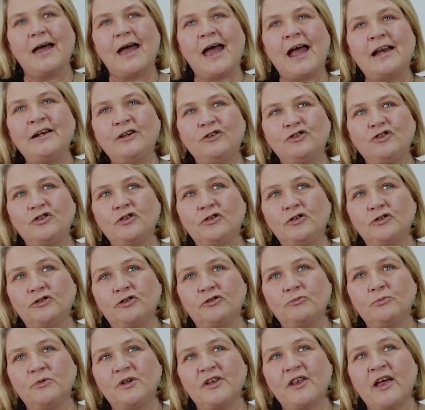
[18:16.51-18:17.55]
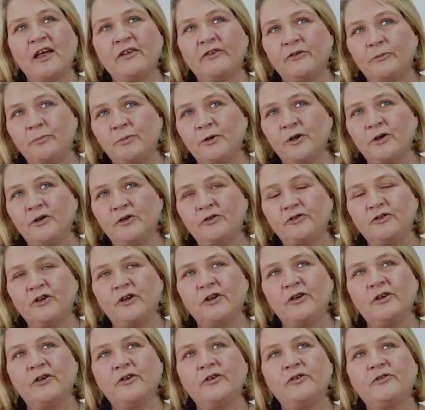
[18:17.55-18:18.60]
Any children with
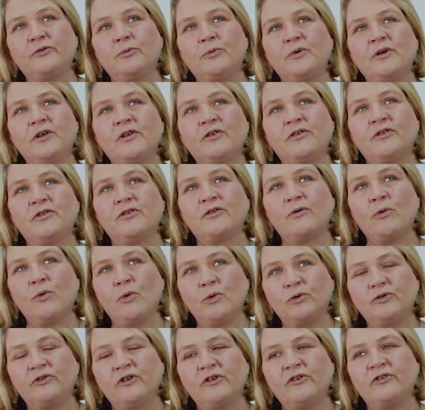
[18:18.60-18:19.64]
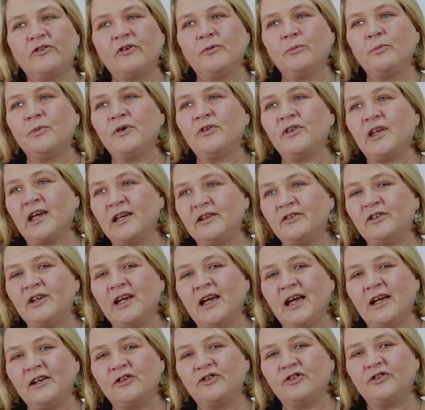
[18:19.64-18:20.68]
Asperger's, with autism, with
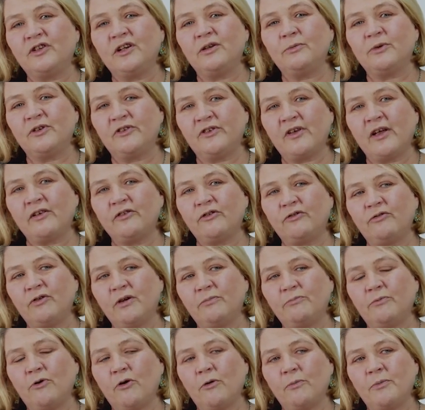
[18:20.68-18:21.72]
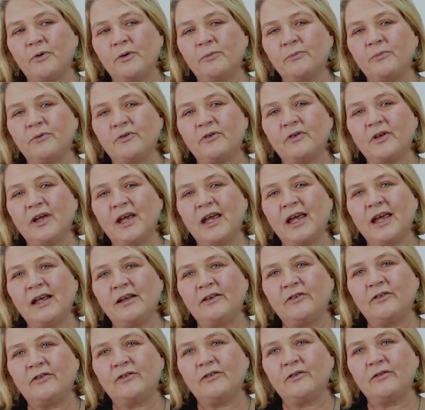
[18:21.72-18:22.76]
ADHD, with sensory problems,
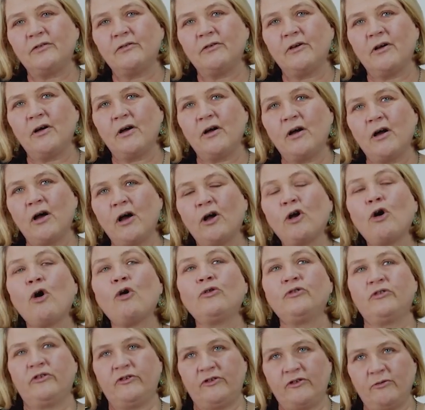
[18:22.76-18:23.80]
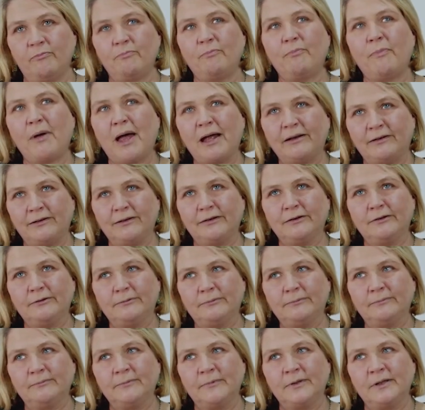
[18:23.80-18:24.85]
it's a constant
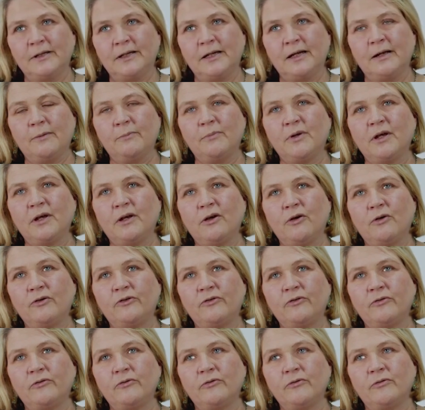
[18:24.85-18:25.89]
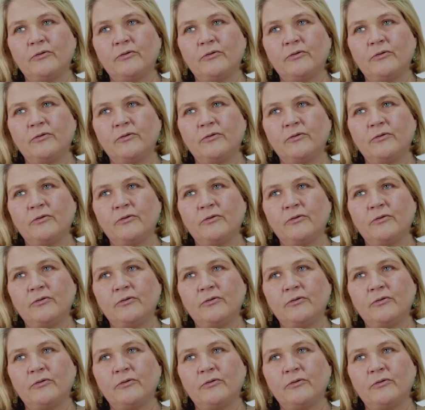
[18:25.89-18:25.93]
battle, because